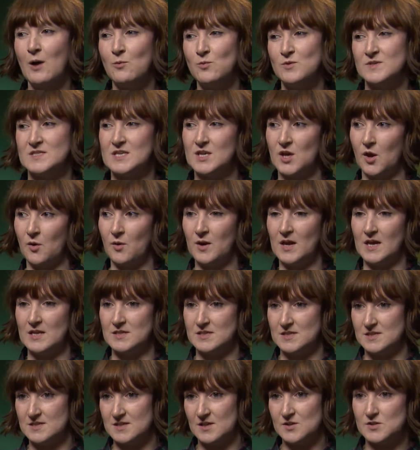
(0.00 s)
was it going
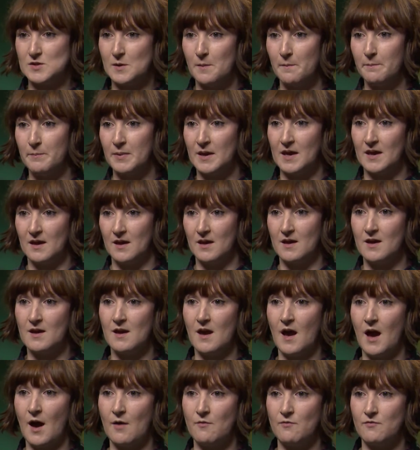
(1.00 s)
into such a big
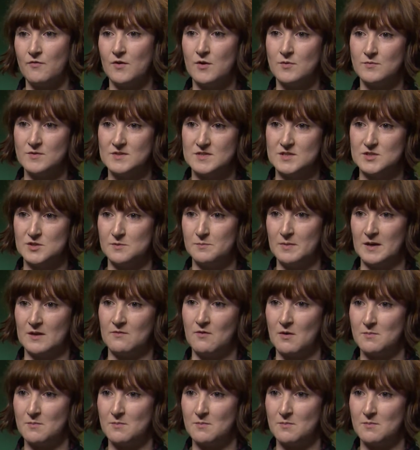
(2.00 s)
um, film with such a big